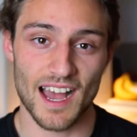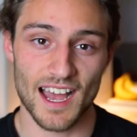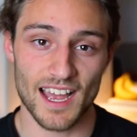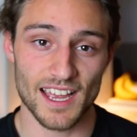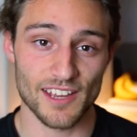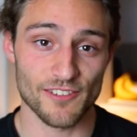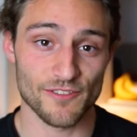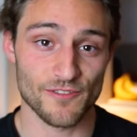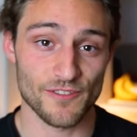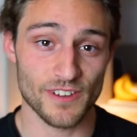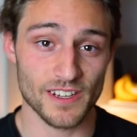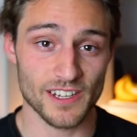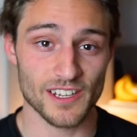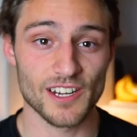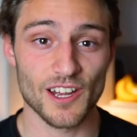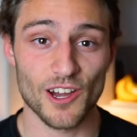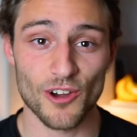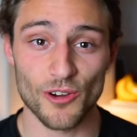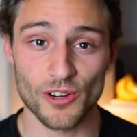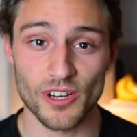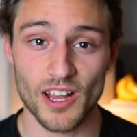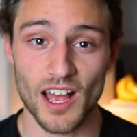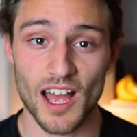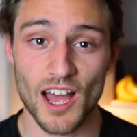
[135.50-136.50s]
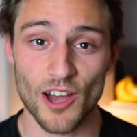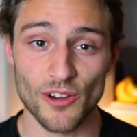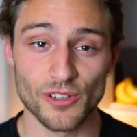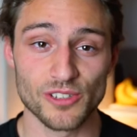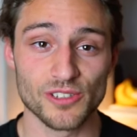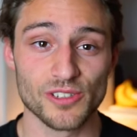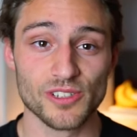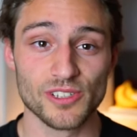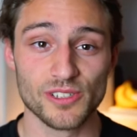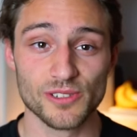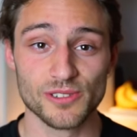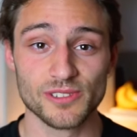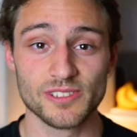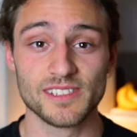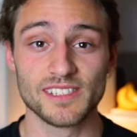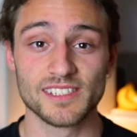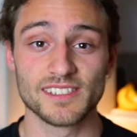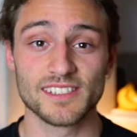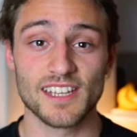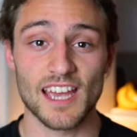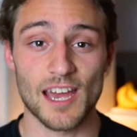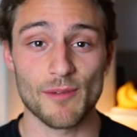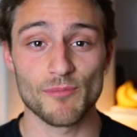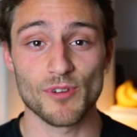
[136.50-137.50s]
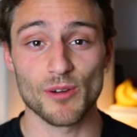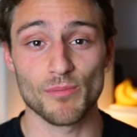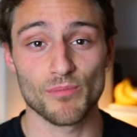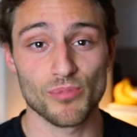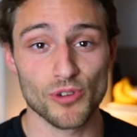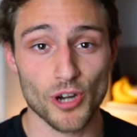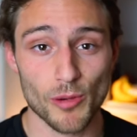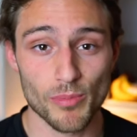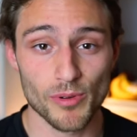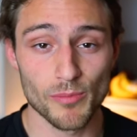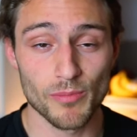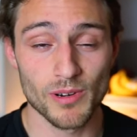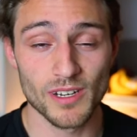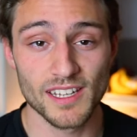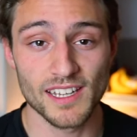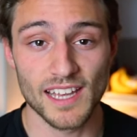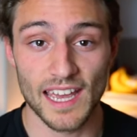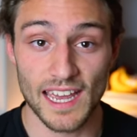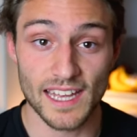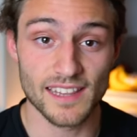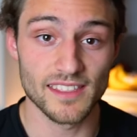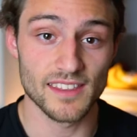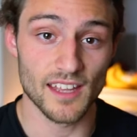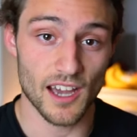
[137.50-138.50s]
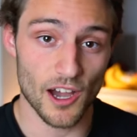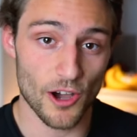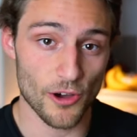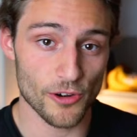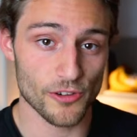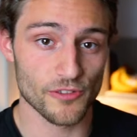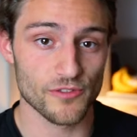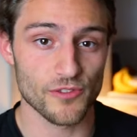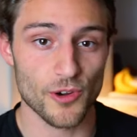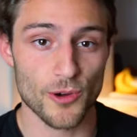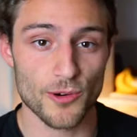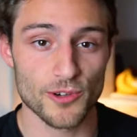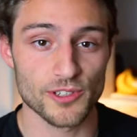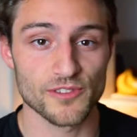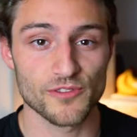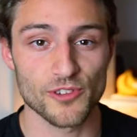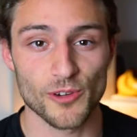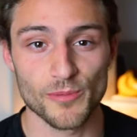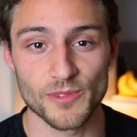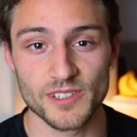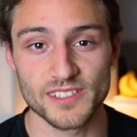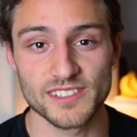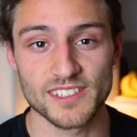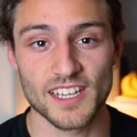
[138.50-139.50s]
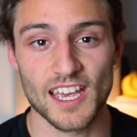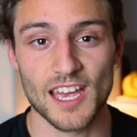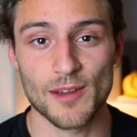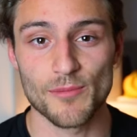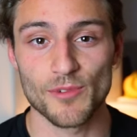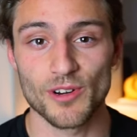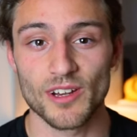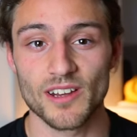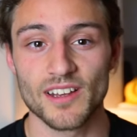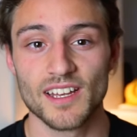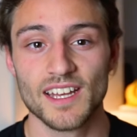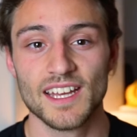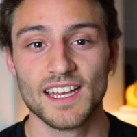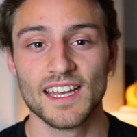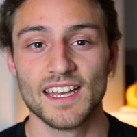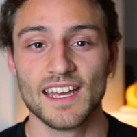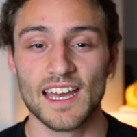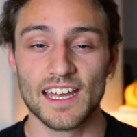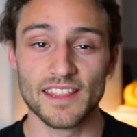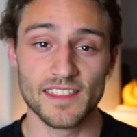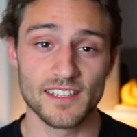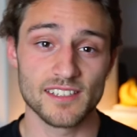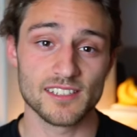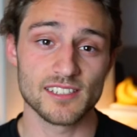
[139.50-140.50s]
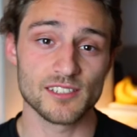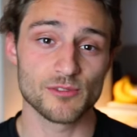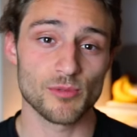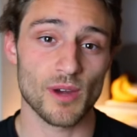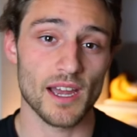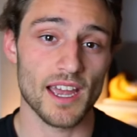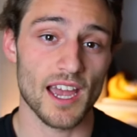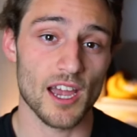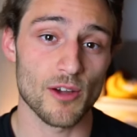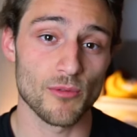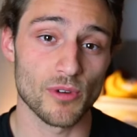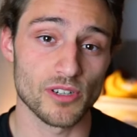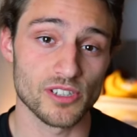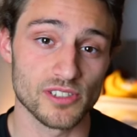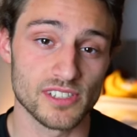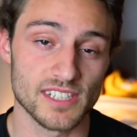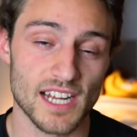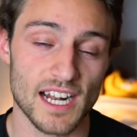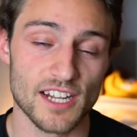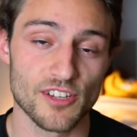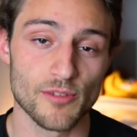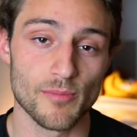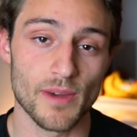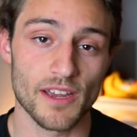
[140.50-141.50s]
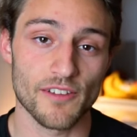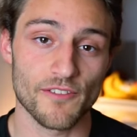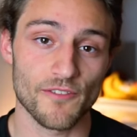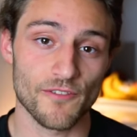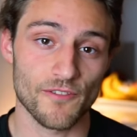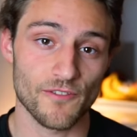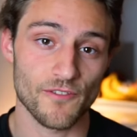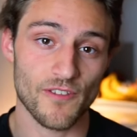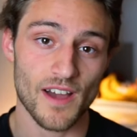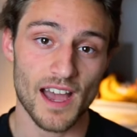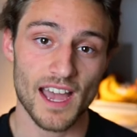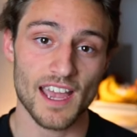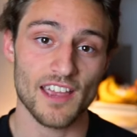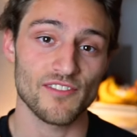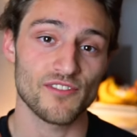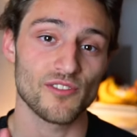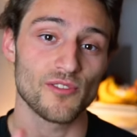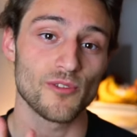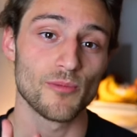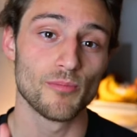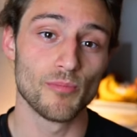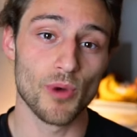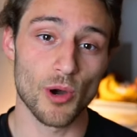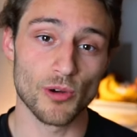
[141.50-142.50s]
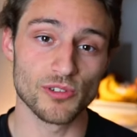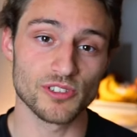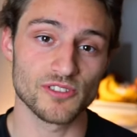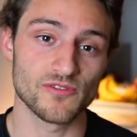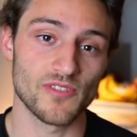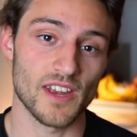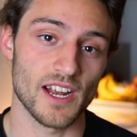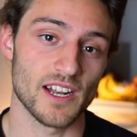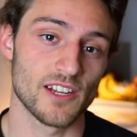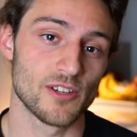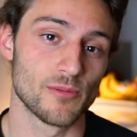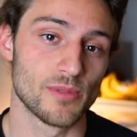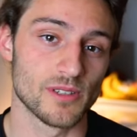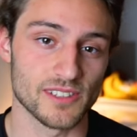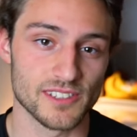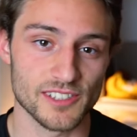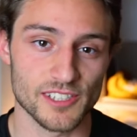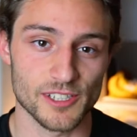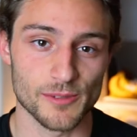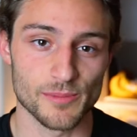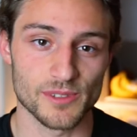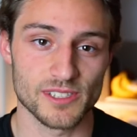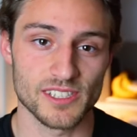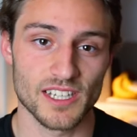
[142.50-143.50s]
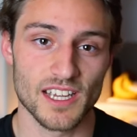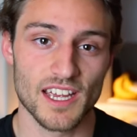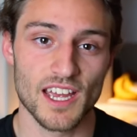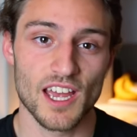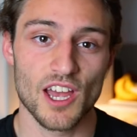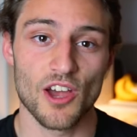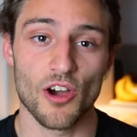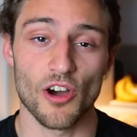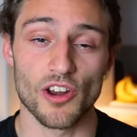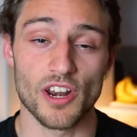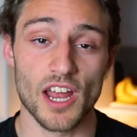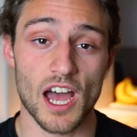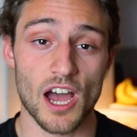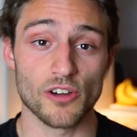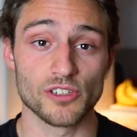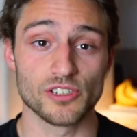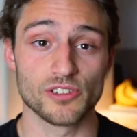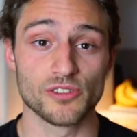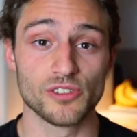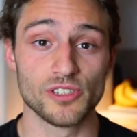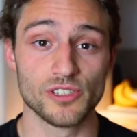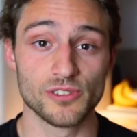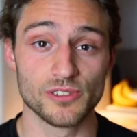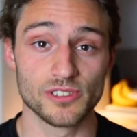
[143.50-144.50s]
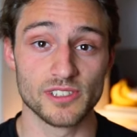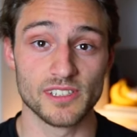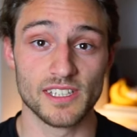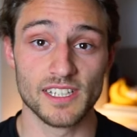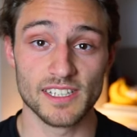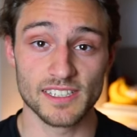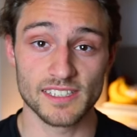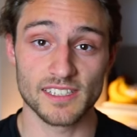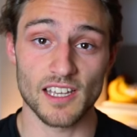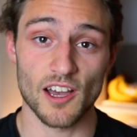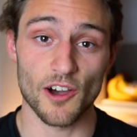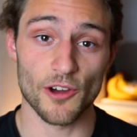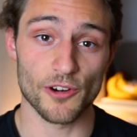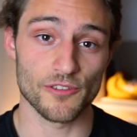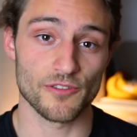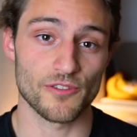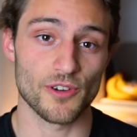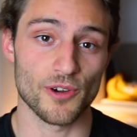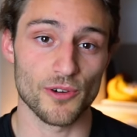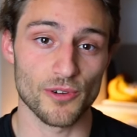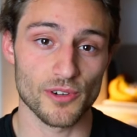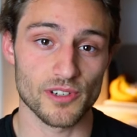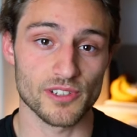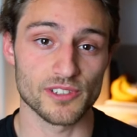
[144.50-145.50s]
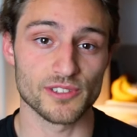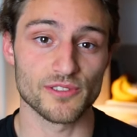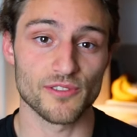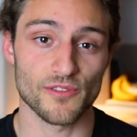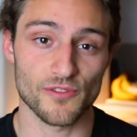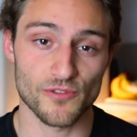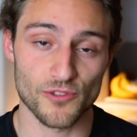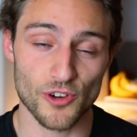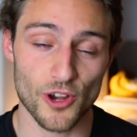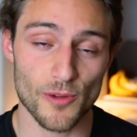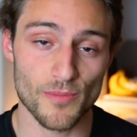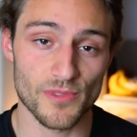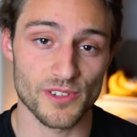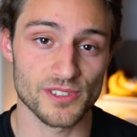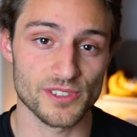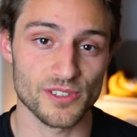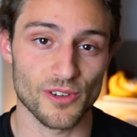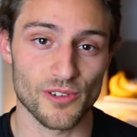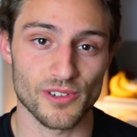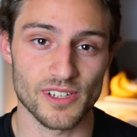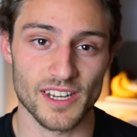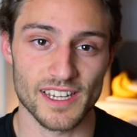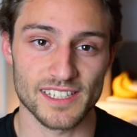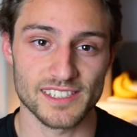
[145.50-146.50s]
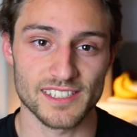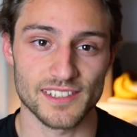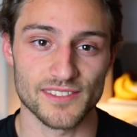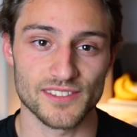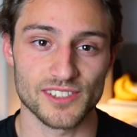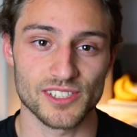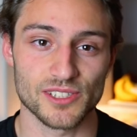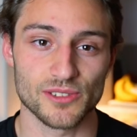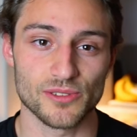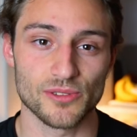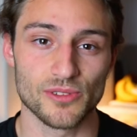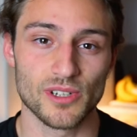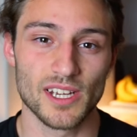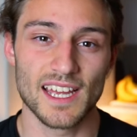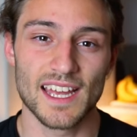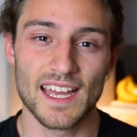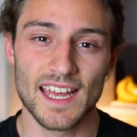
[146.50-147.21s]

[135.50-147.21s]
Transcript: I figured out how to use this camera properly and the autofocus from this camera. And this is why I want to tell you my 5 most valuable tips on how to use this autofocus from the Sony A7 II.